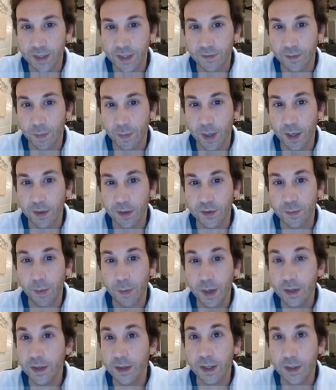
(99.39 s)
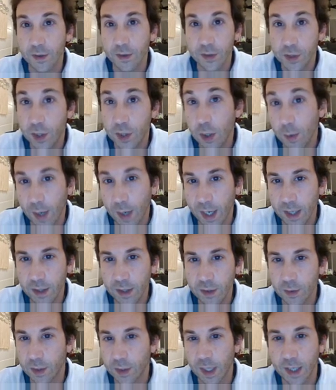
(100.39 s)
If the payer is monthly, there's no
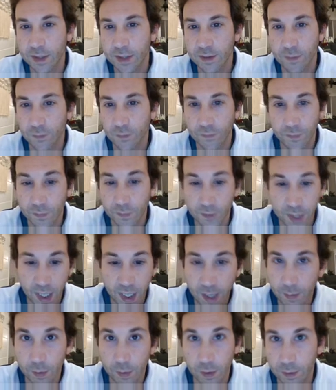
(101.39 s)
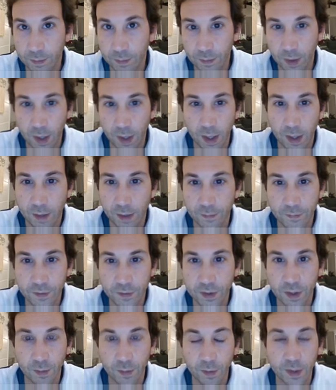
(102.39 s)
annualized table uh, for
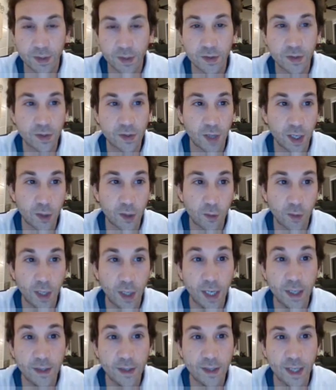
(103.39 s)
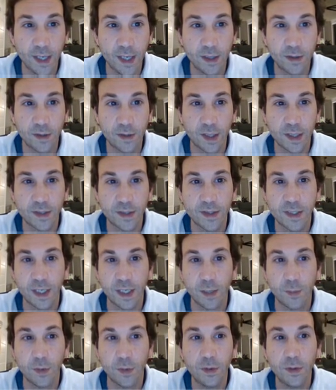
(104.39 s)
some reason. So I created the annualized
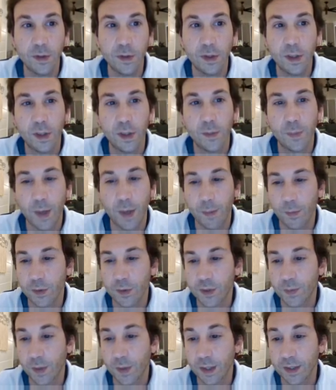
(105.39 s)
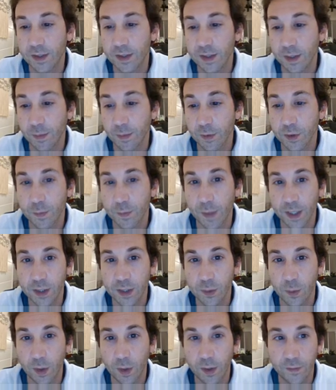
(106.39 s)
table by multiplying these numbers by
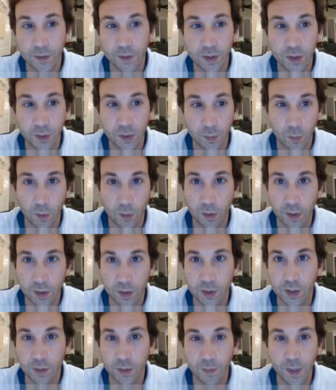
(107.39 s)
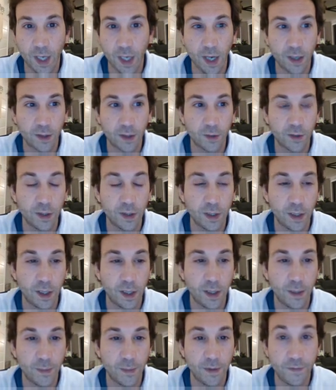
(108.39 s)
12. This should work and should be accurate.
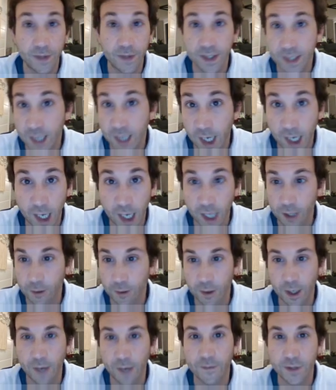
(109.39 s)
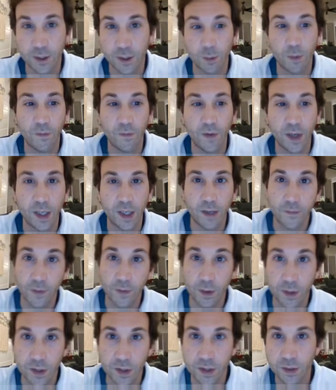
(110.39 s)
Um, if it's not accurate, obviously we'll find out
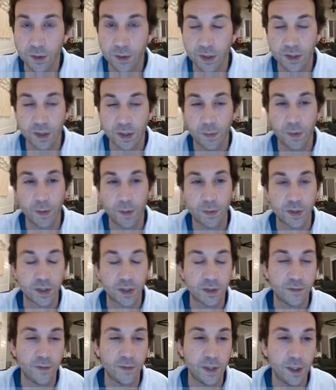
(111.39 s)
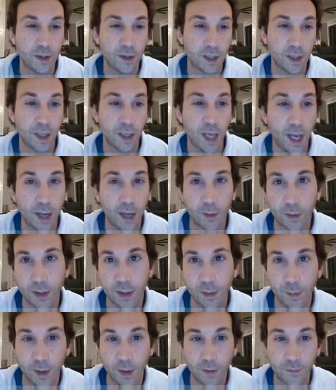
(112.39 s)
very soon as I publish this video, I get an angry
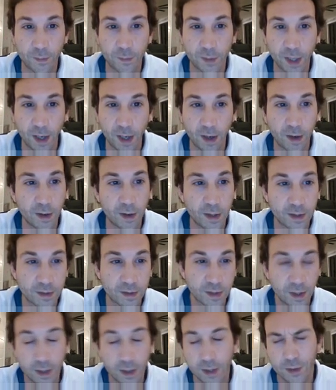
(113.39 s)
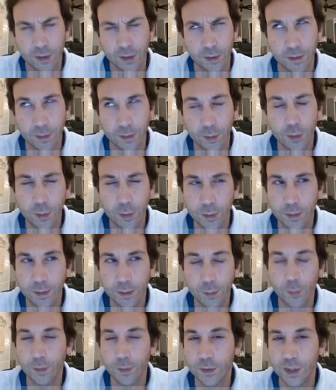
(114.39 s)
email from the IRS. You, should, you,
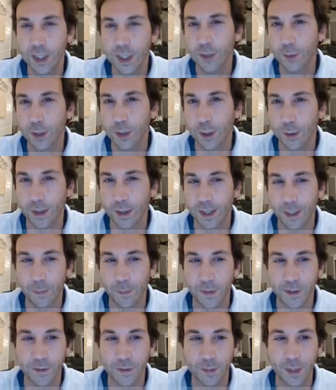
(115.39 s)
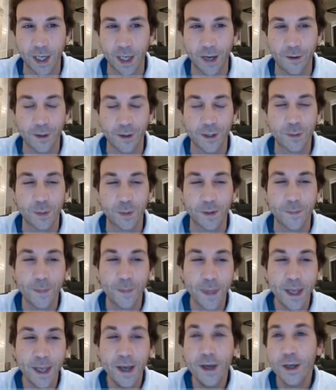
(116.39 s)
you, generally don't get emails from the IRS, but
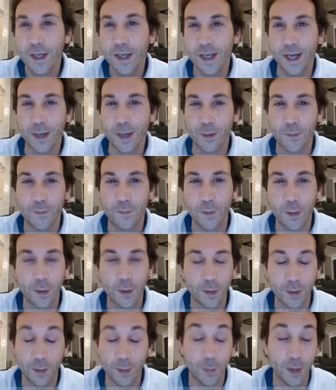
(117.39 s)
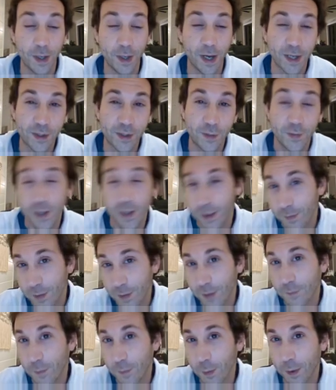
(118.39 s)
get an angry phone call. Well, no, actually, get,
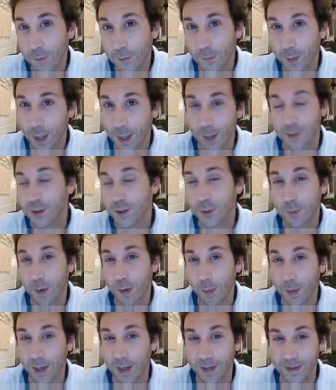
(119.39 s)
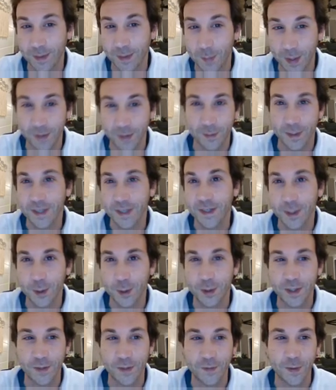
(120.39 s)
get, a phone call from the IRS is probably not them either. They send
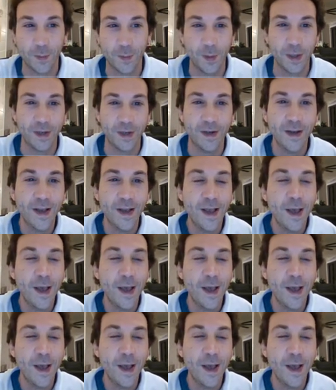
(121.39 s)
you stuff in the mail.